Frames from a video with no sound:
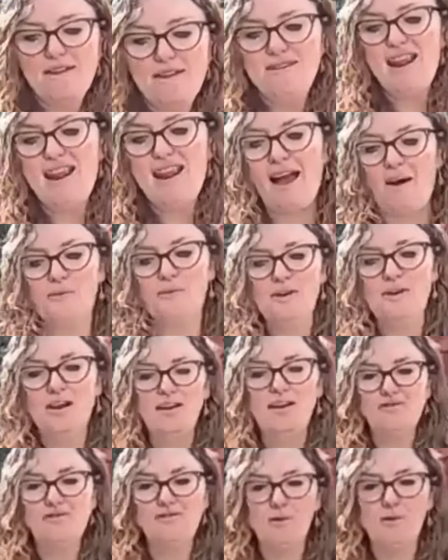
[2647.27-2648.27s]
now
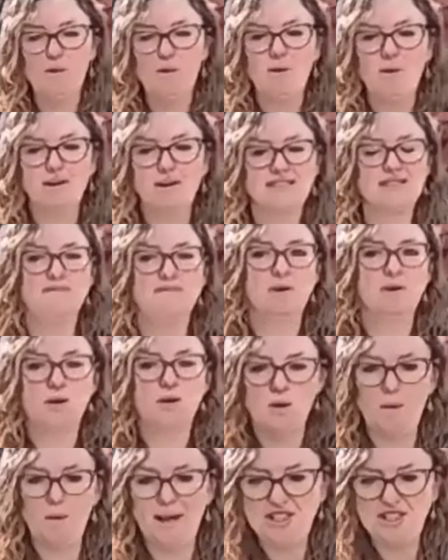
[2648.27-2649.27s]
for some
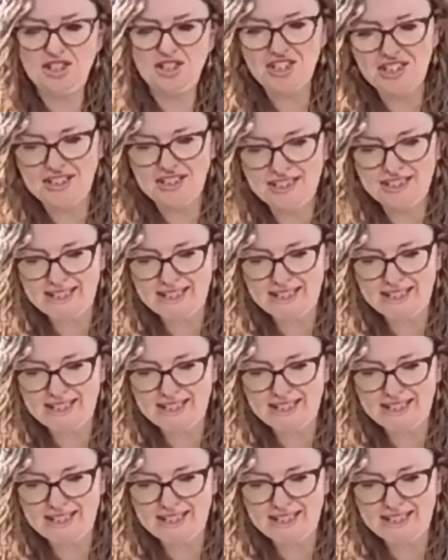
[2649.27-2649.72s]
questions.